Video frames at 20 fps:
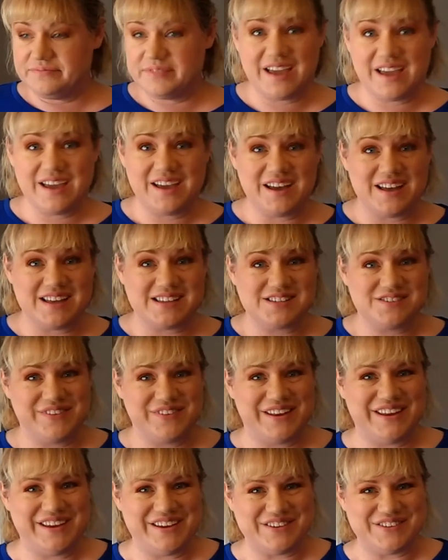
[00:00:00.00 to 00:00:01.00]
chaos
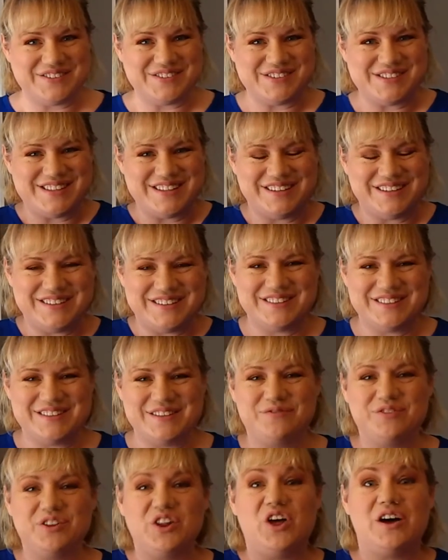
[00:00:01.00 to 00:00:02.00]
videos, the
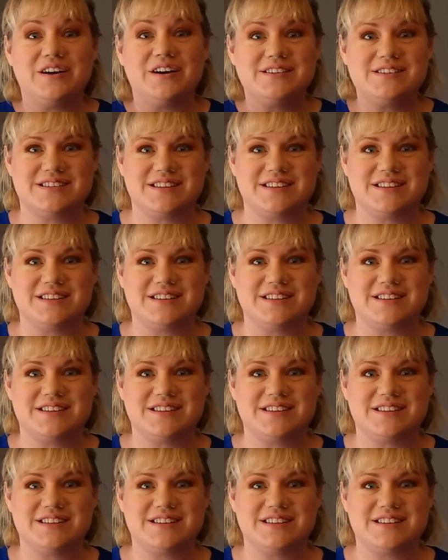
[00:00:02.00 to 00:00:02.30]
vlog